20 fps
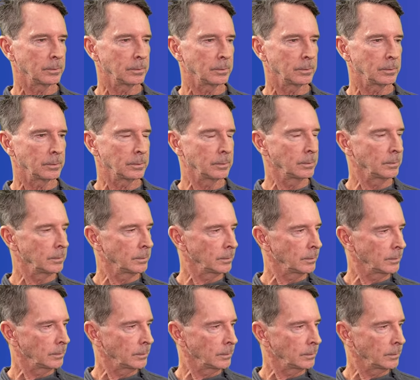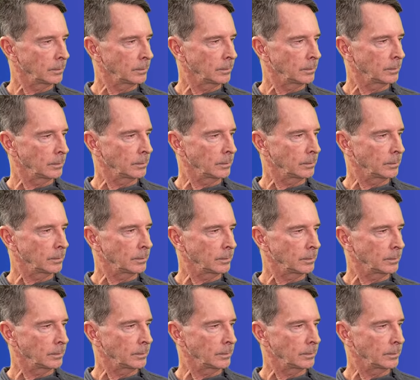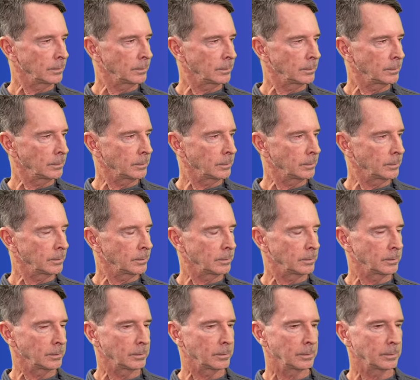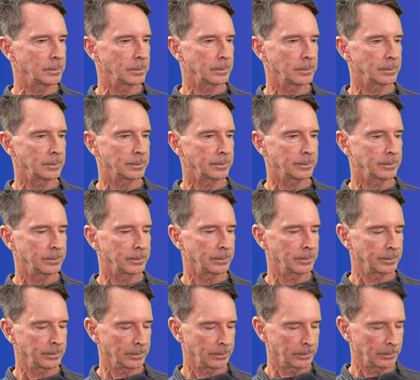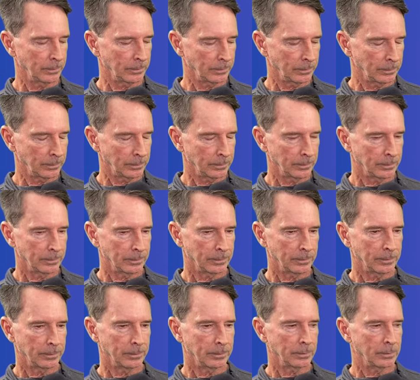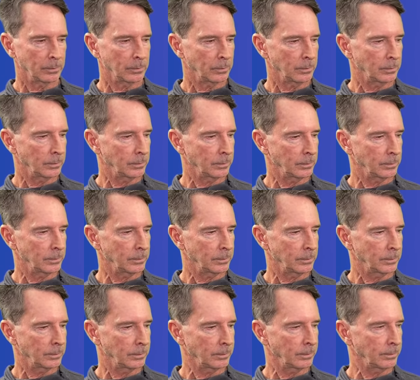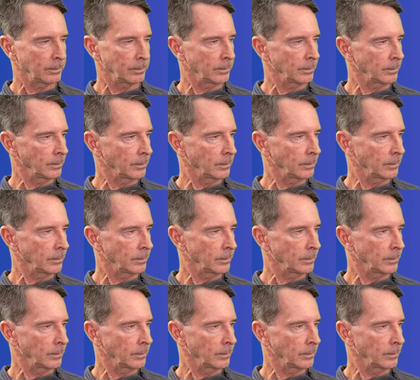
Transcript: (silent)